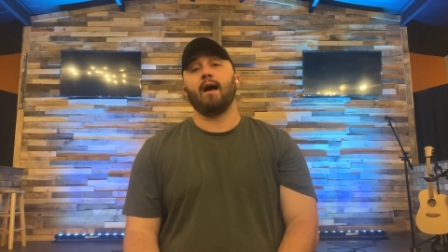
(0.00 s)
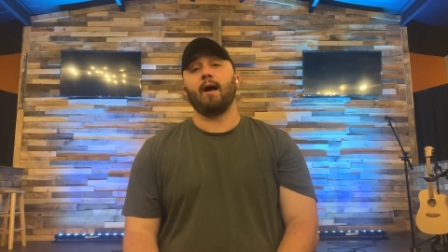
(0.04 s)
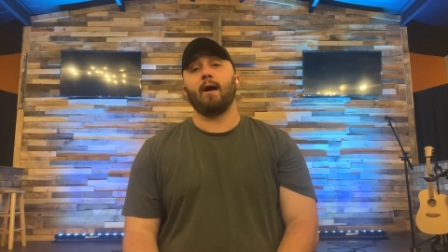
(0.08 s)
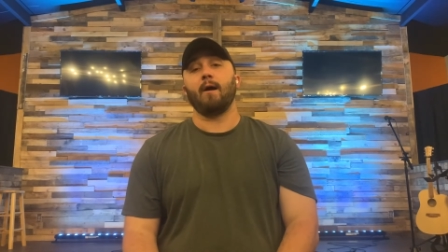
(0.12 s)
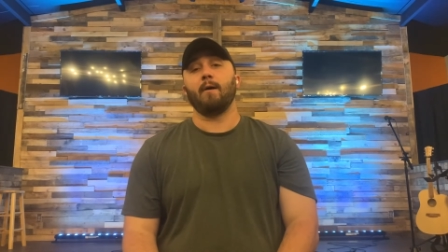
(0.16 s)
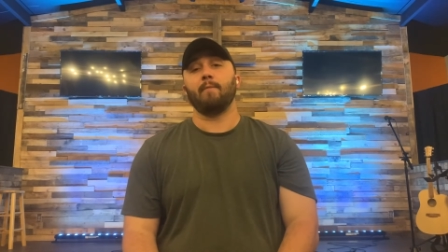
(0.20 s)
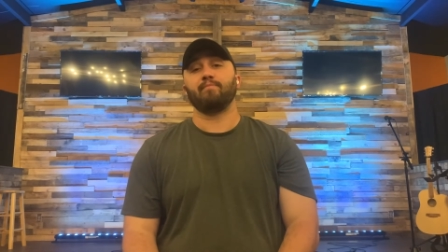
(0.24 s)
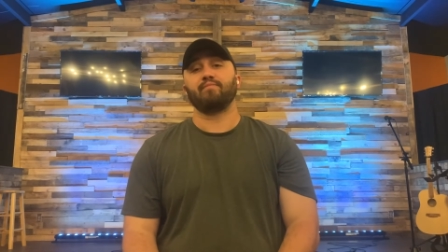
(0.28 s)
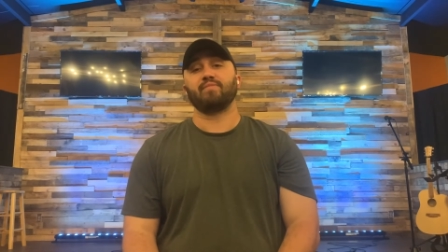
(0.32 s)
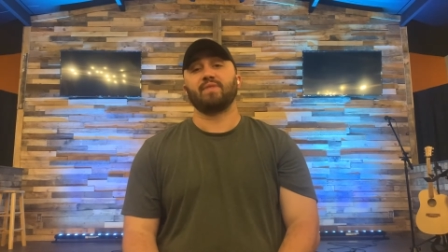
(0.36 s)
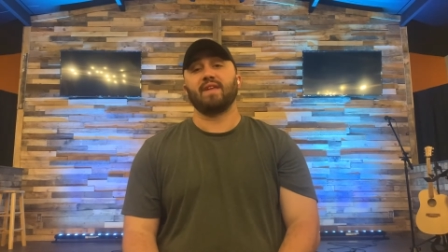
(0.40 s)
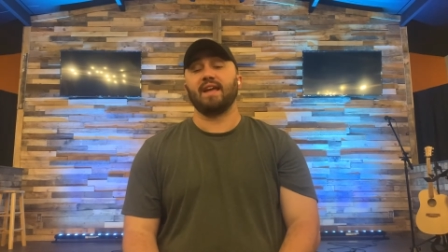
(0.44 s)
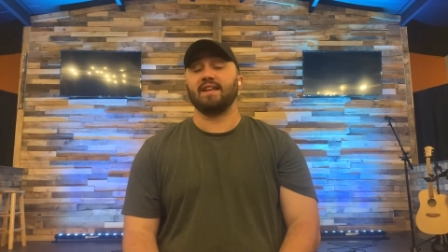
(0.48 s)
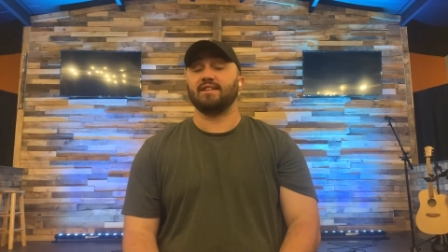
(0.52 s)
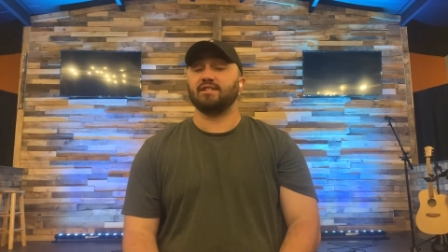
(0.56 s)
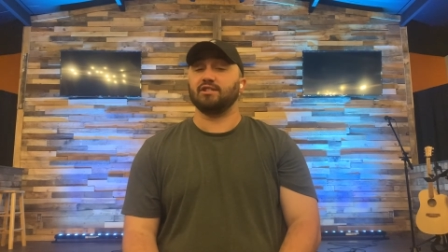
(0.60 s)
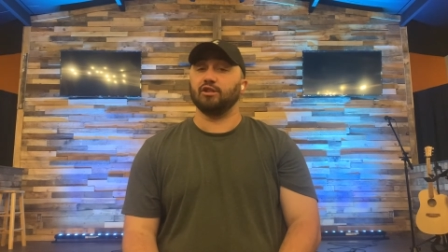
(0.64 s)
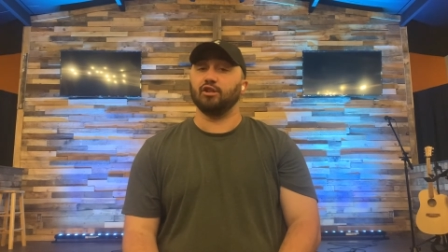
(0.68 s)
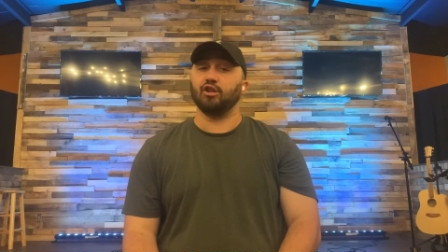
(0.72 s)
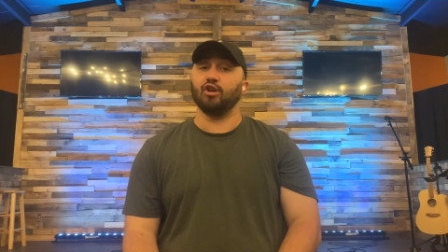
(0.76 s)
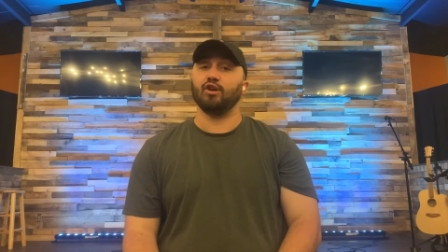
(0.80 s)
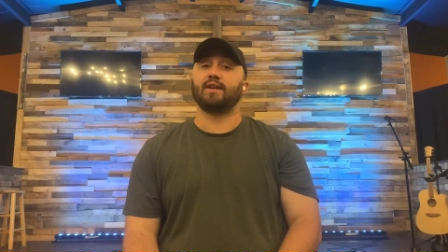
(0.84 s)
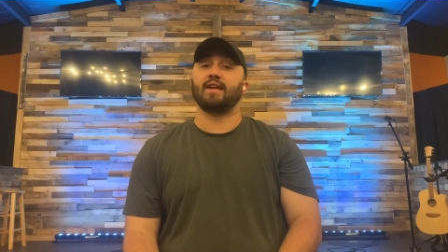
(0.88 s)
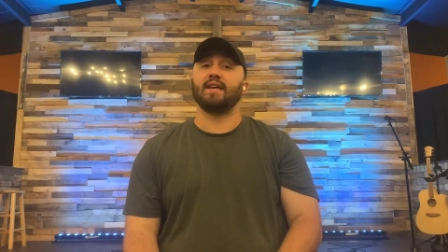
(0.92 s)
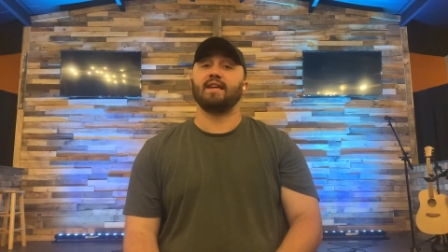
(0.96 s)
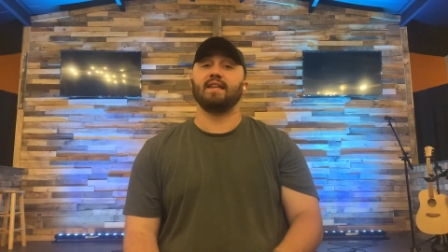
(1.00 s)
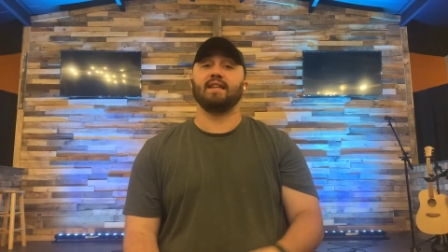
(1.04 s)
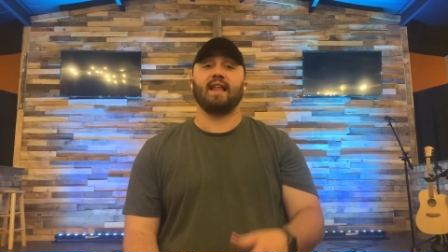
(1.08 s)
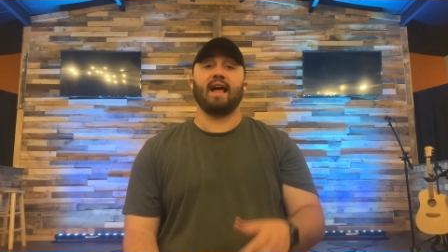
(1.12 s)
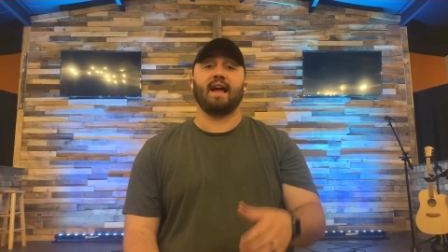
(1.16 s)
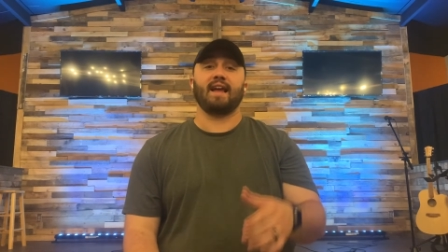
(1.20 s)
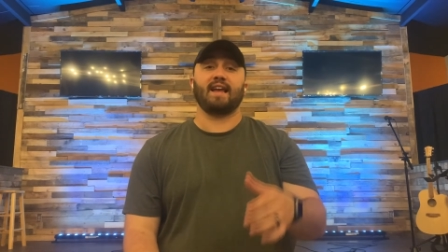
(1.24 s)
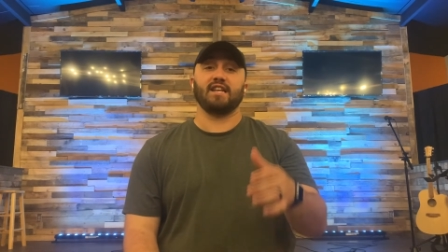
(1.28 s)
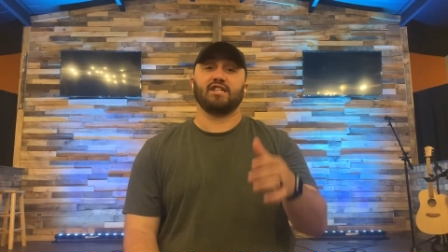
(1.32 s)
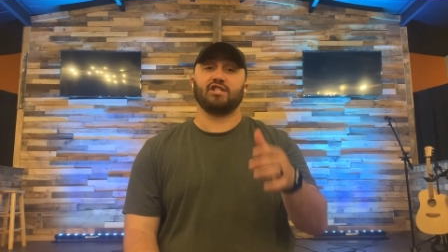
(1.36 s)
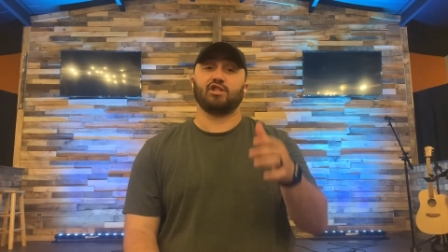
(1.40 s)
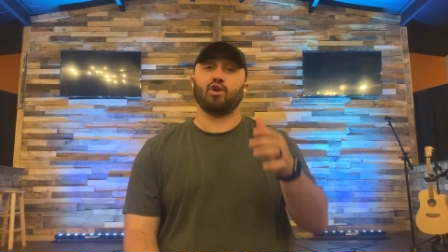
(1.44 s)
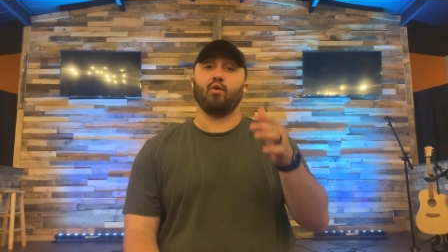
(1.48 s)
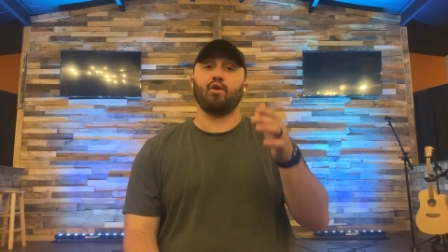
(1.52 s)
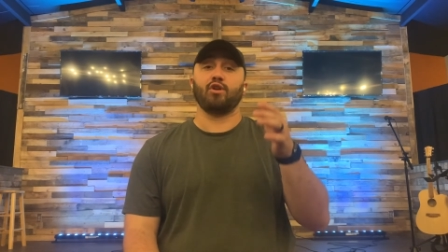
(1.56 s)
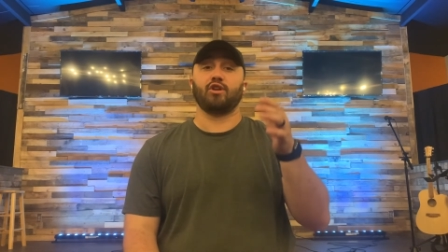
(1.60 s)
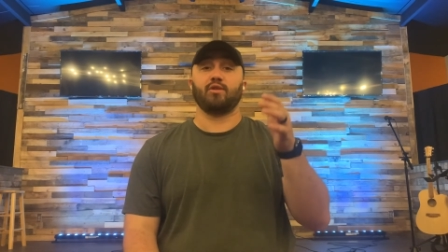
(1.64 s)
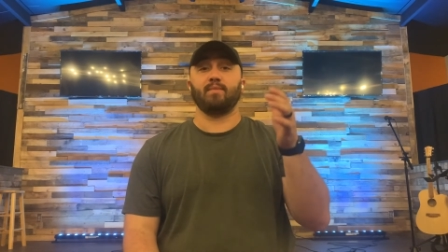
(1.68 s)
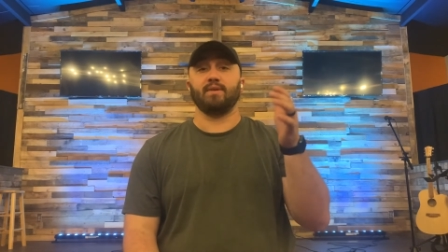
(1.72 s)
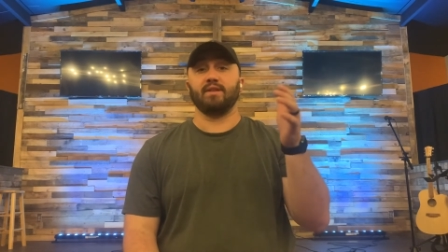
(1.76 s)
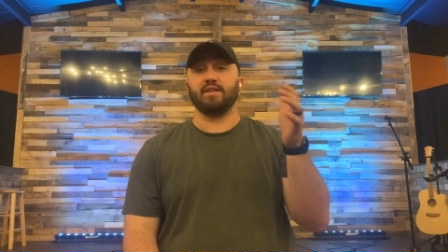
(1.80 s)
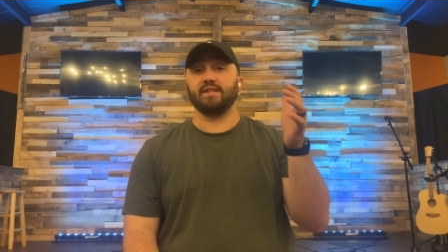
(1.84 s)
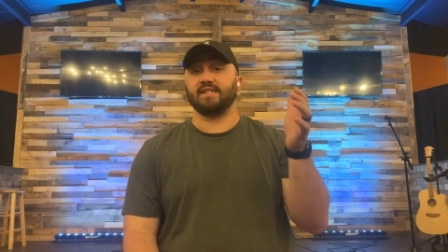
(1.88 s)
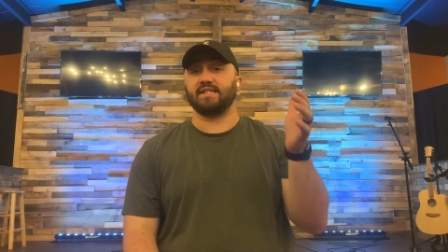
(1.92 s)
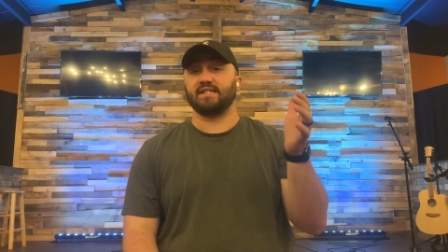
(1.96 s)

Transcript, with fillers: Um, it's looking like it's going to be the